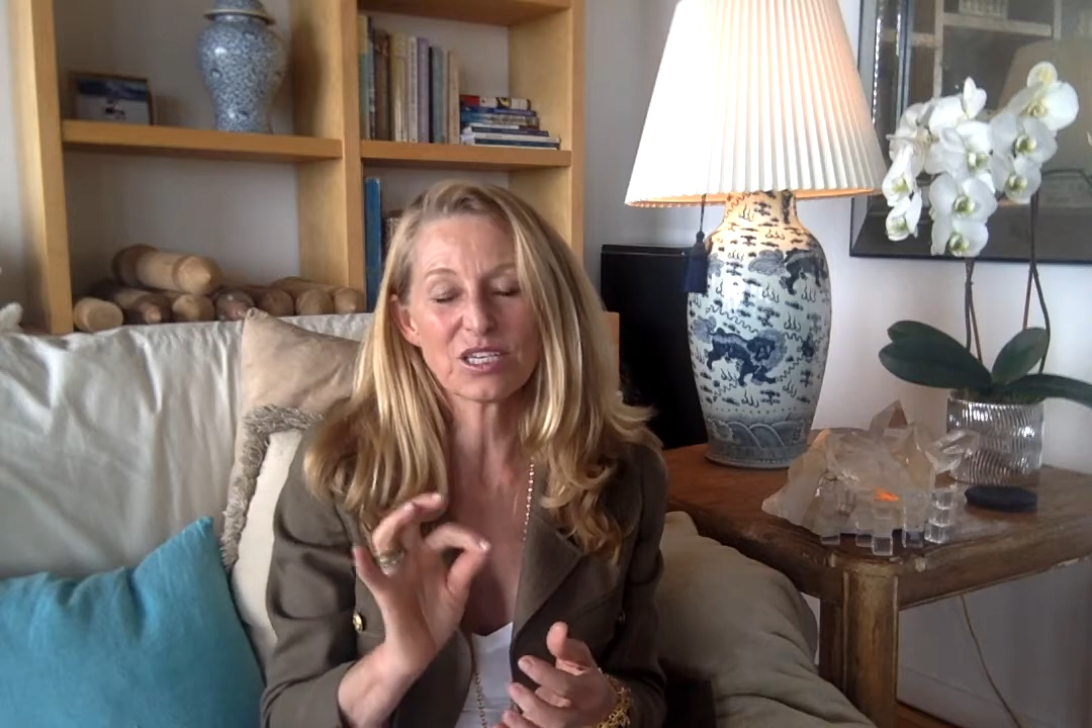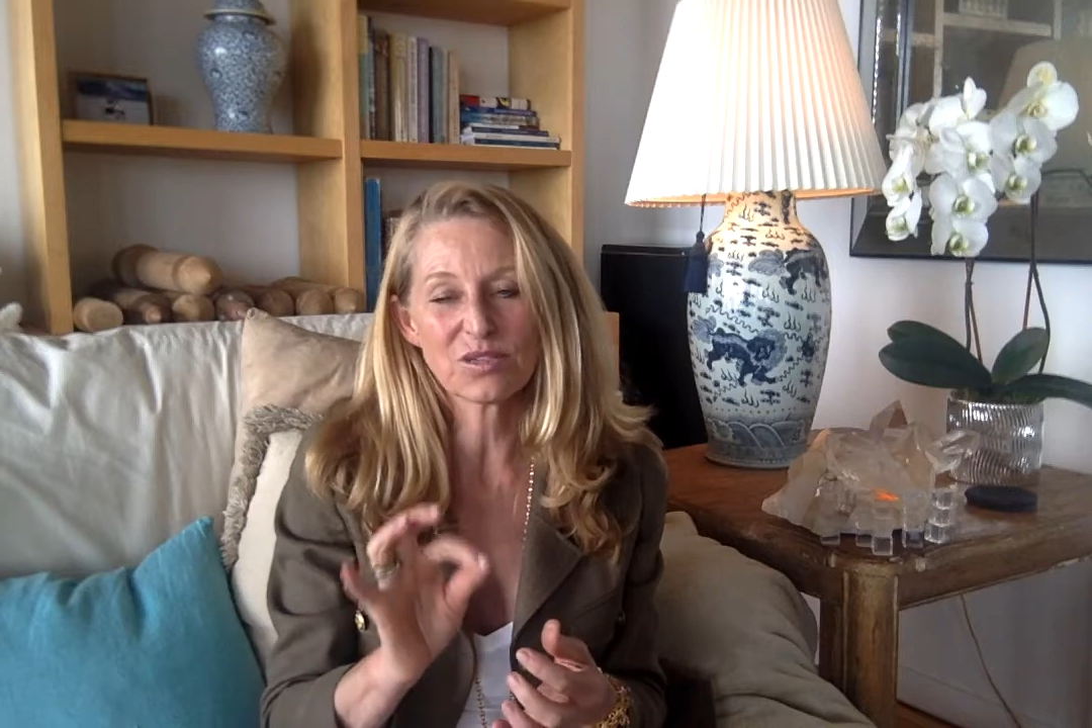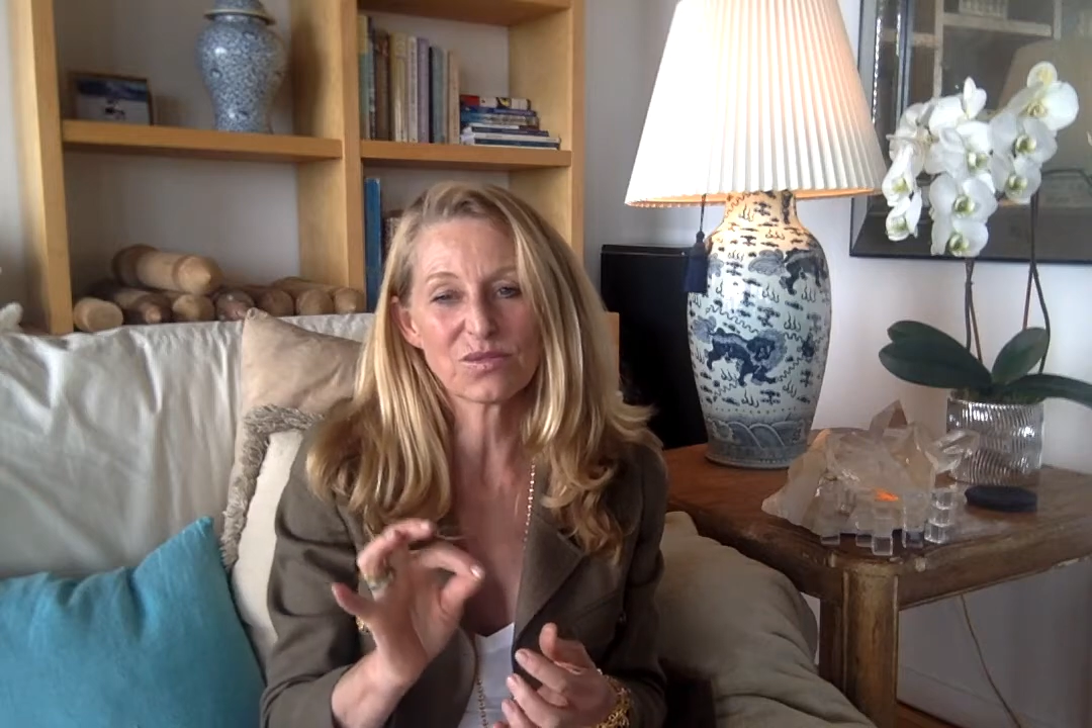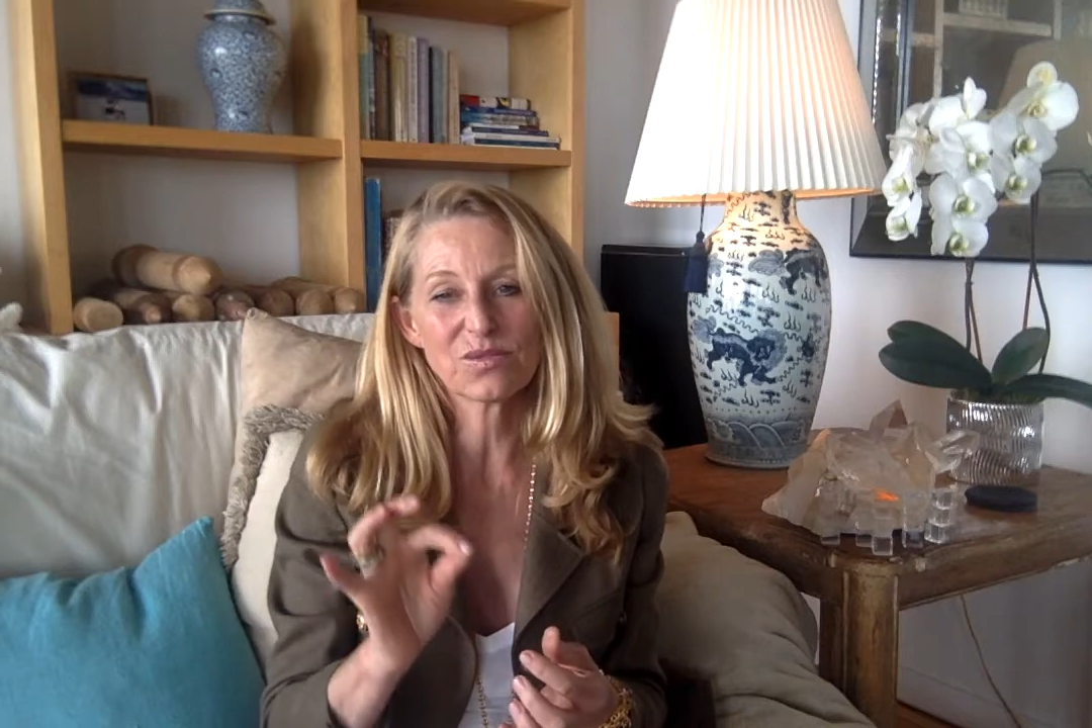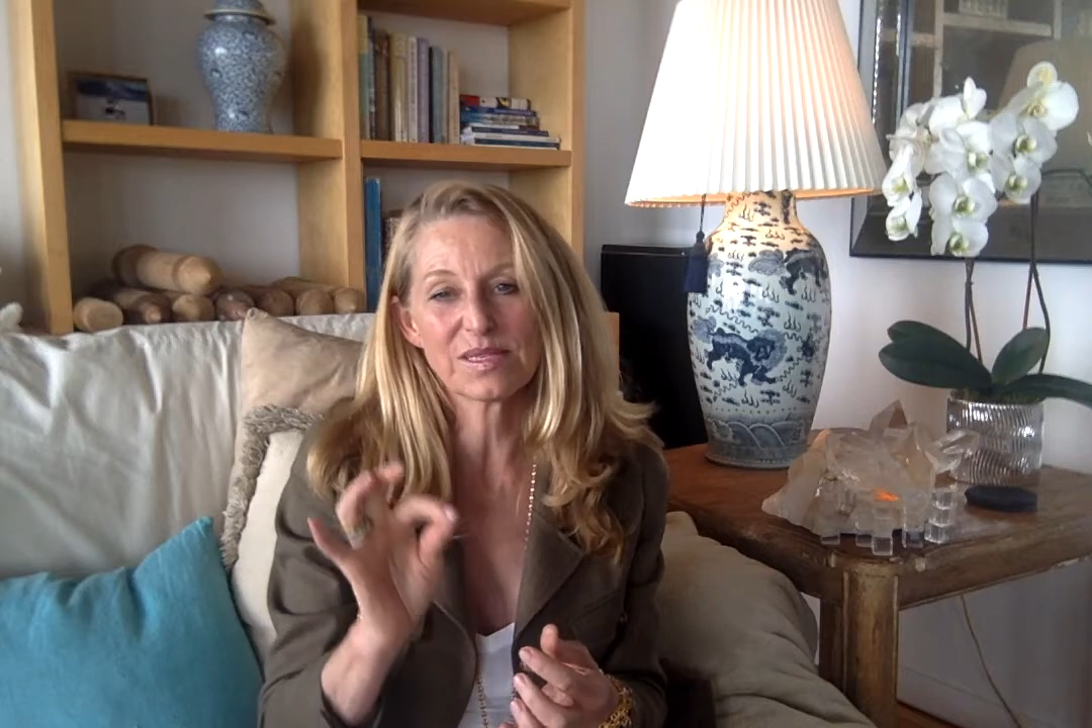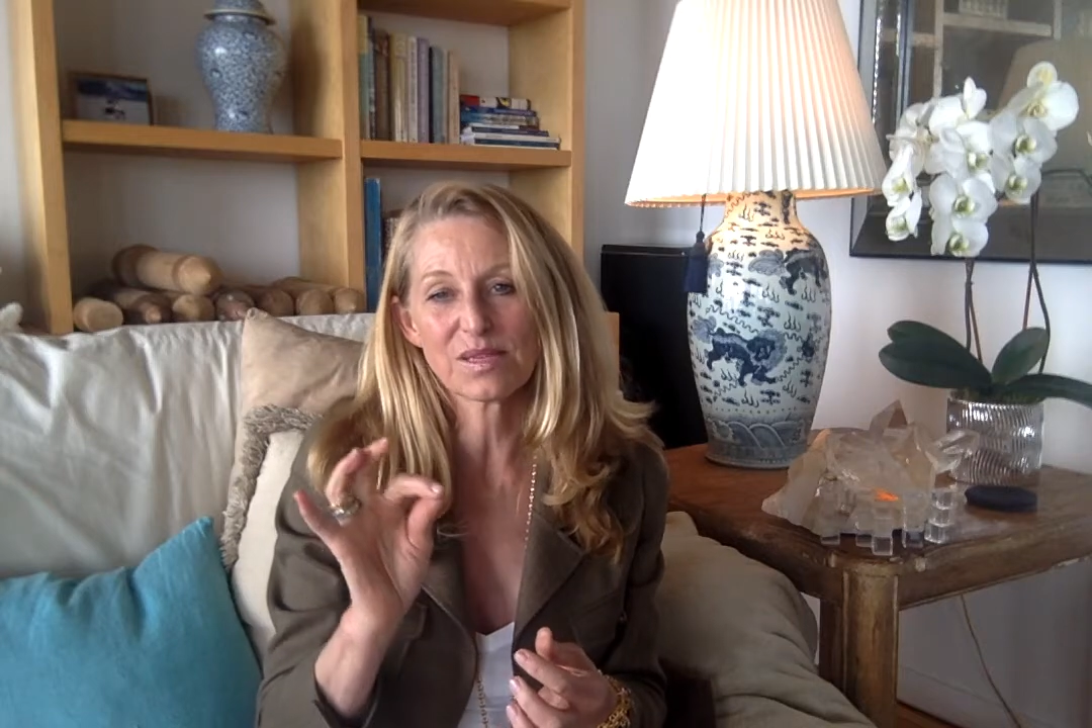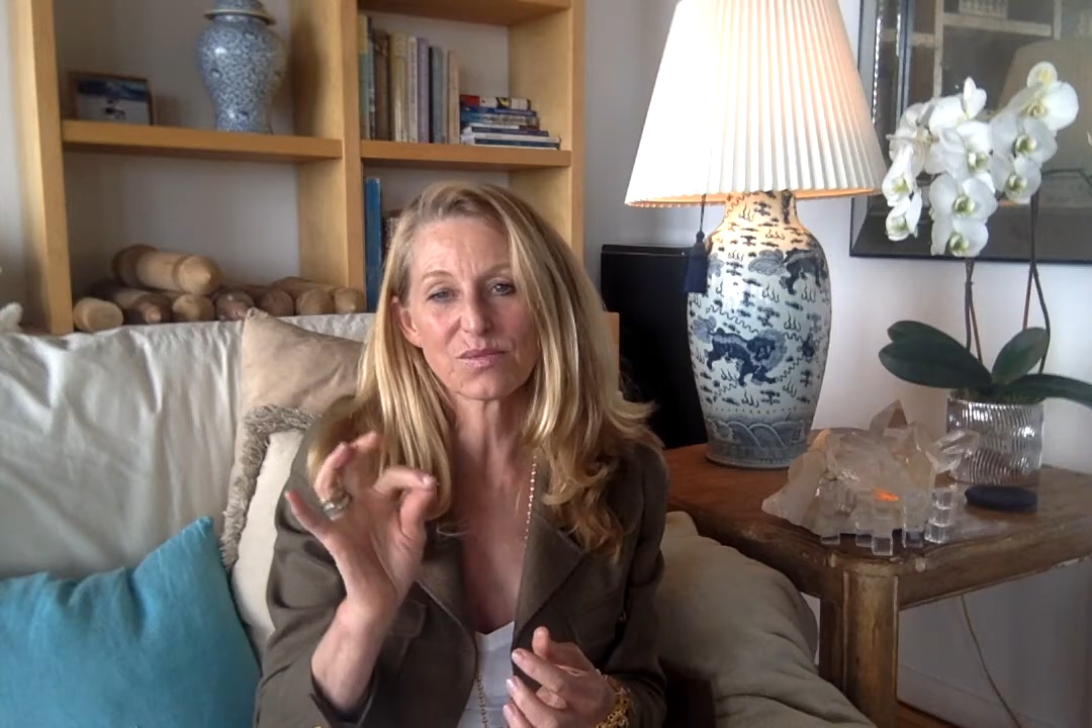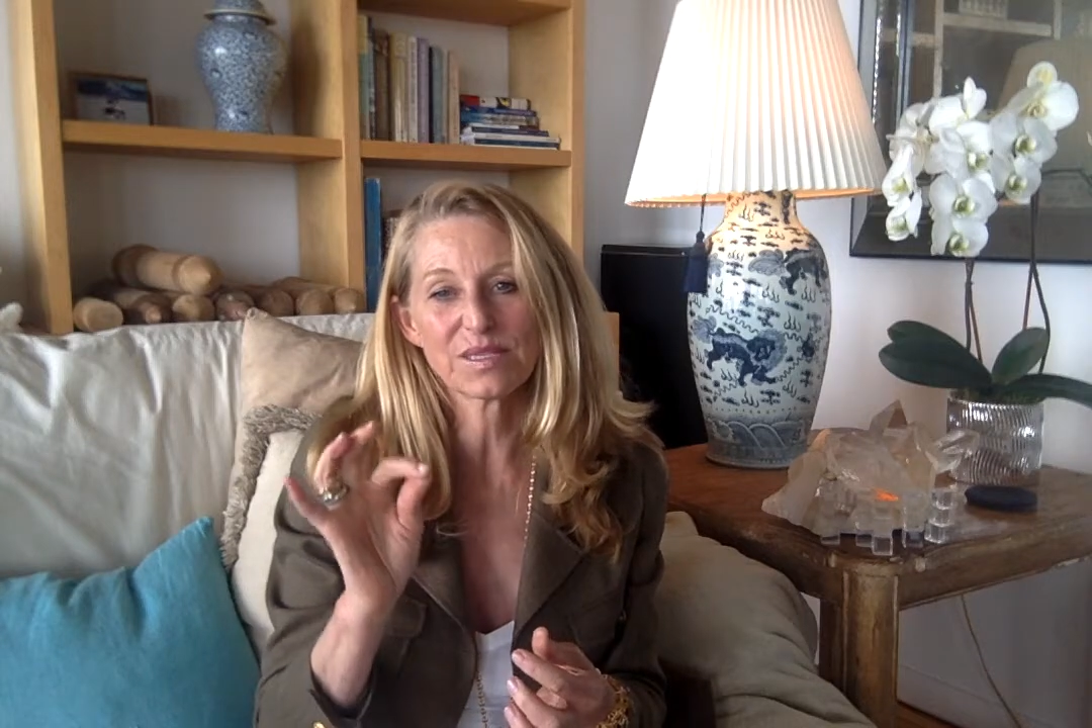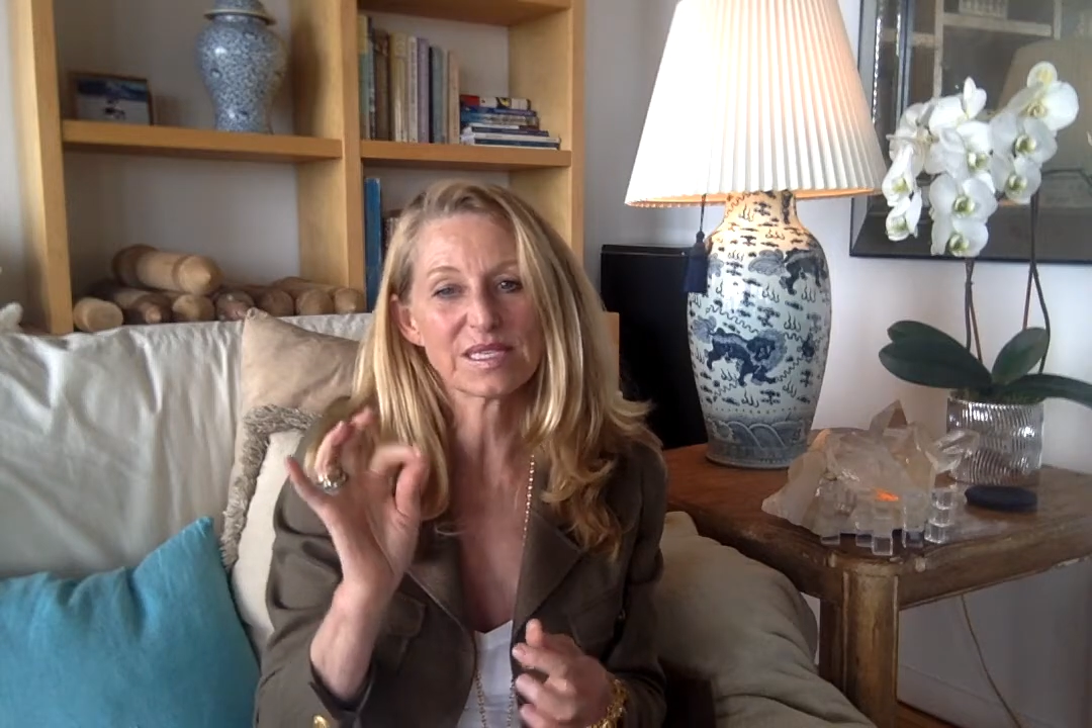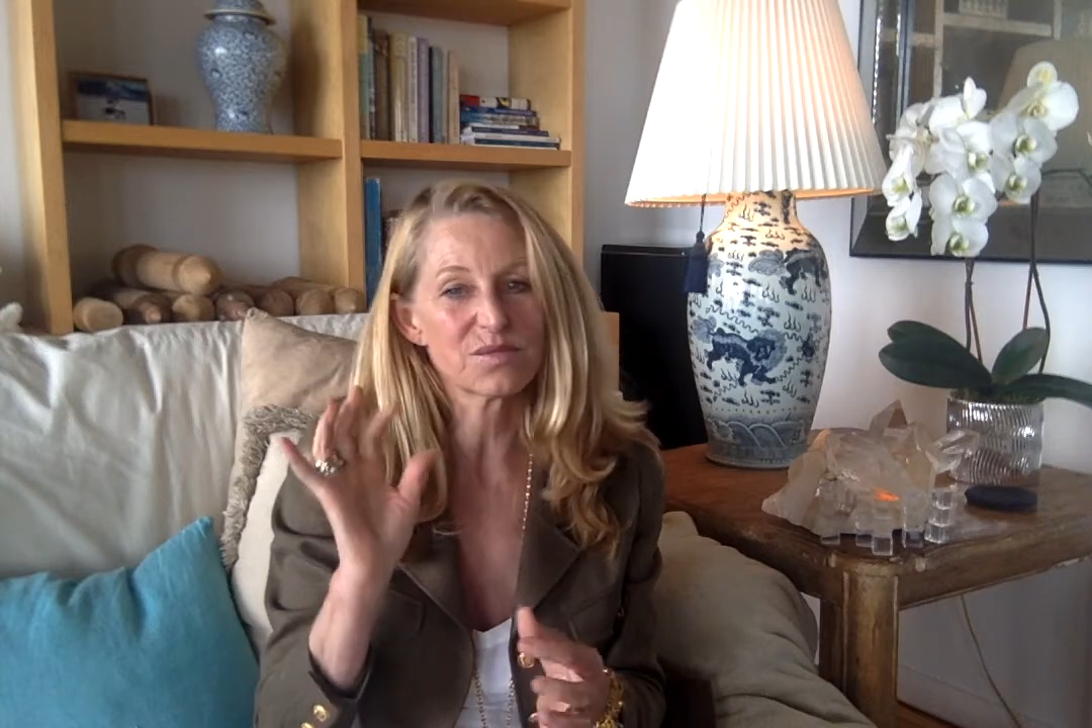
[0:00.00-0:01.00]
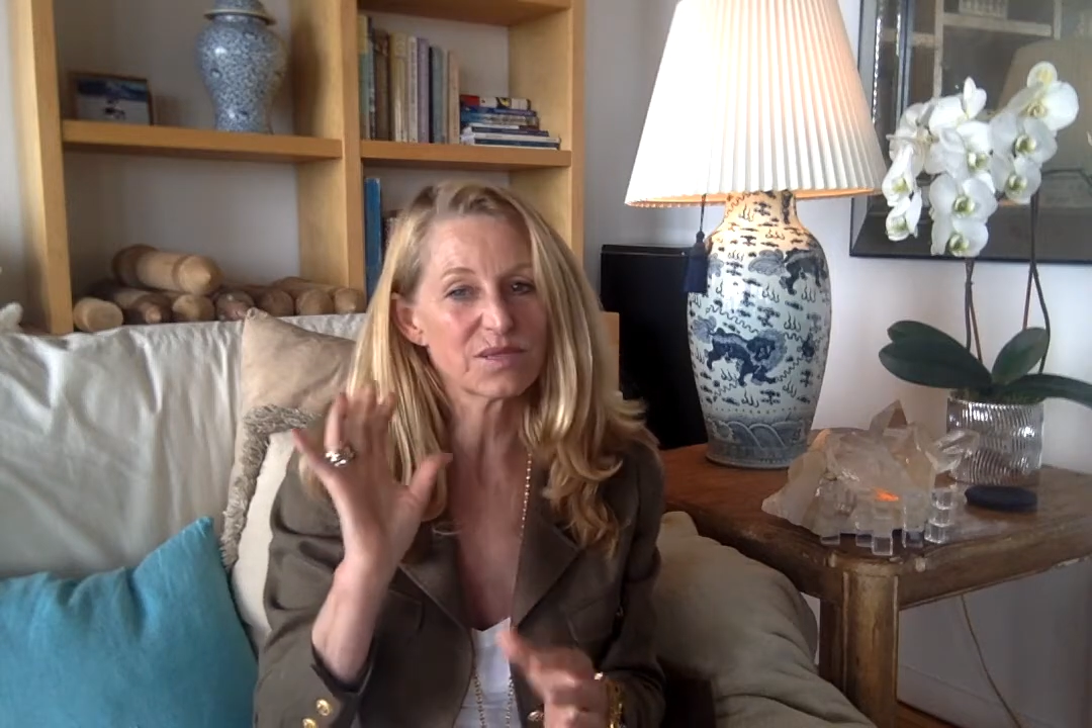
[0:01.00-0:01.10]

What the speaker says: 2s, 3s.